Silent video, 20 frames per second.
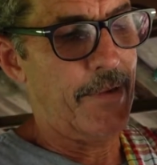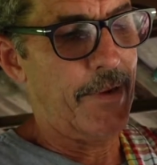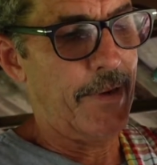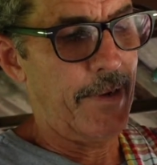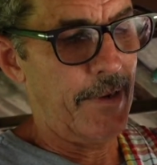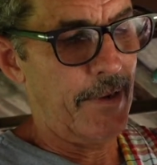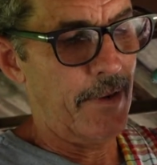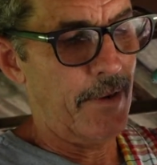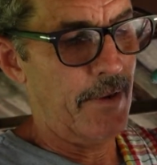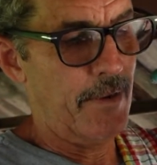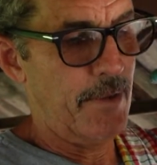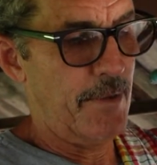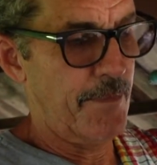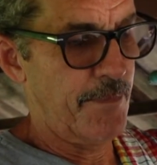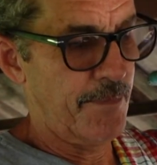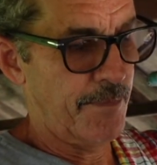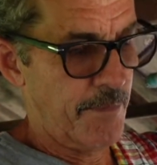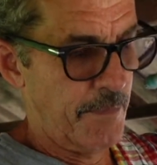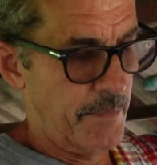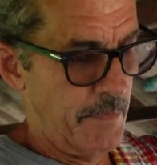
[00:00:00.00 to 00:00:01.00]
here,
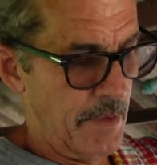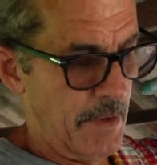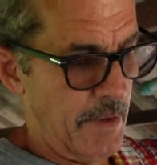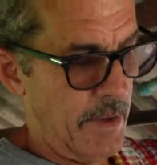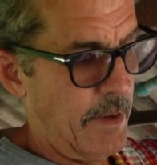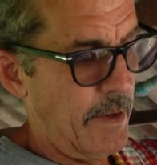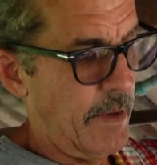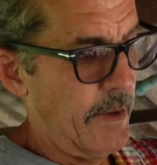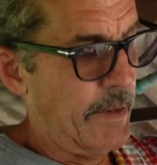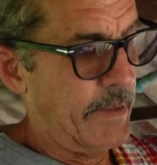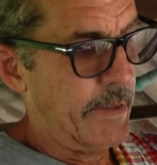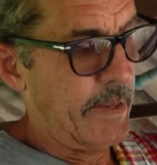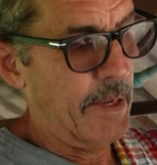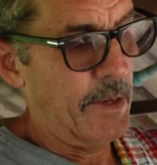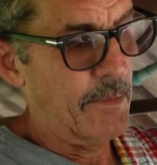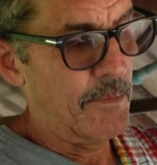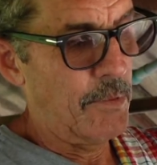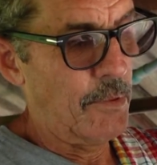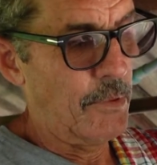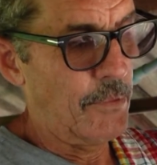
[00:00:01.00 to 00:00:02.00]
and
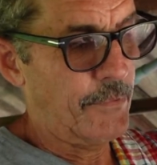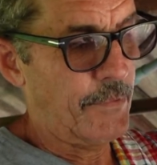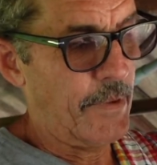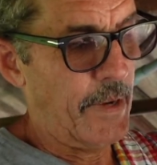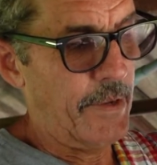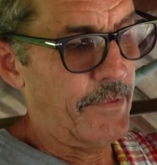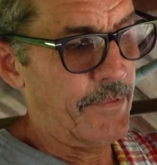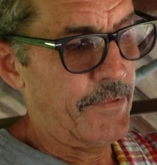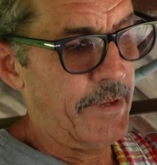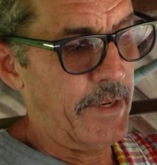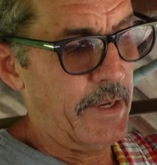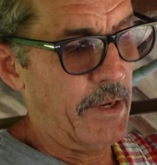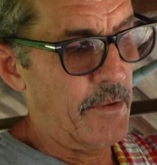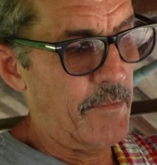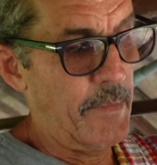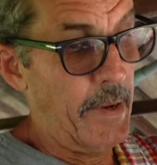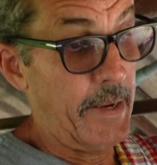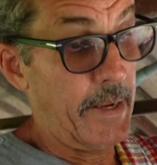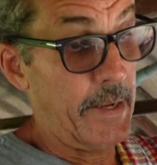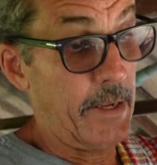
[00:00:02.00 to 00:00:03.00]
again both sides here,
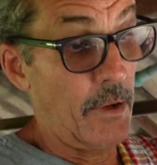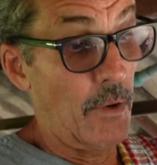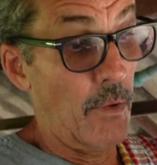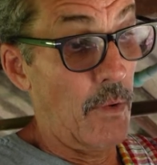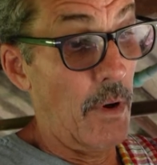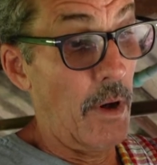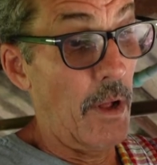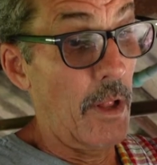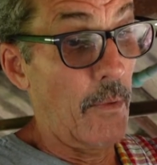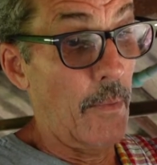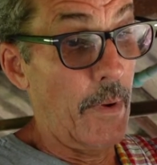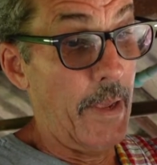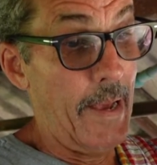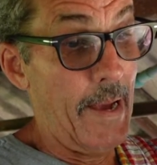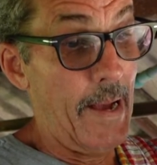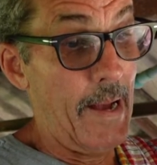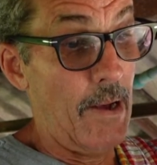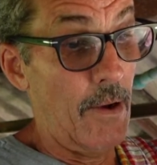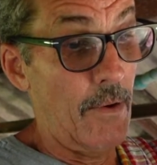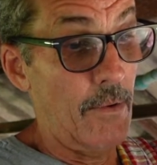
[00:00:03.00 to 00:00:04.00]
make it go all the way
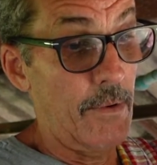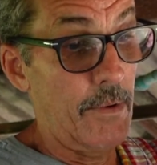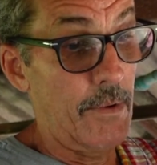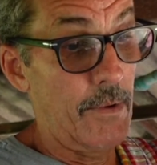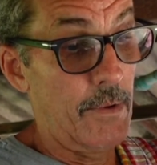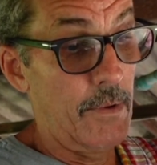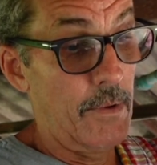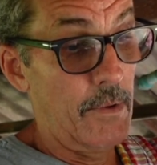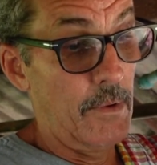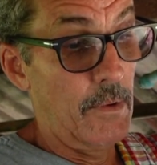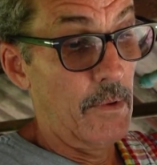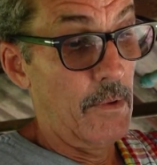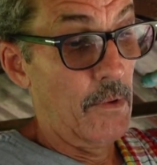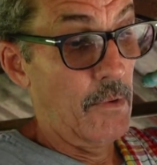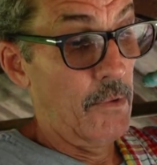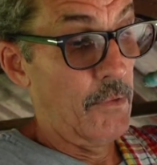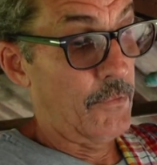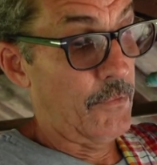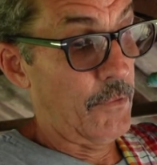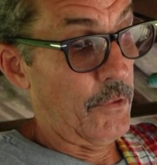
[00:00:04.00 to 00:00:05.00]
out
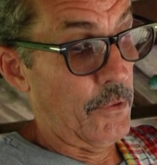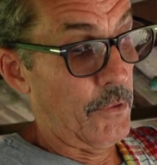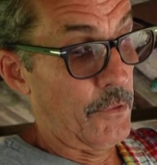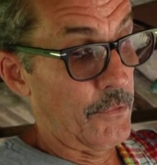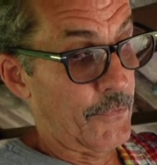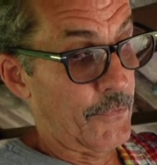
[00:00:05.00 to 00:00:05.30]
so it'll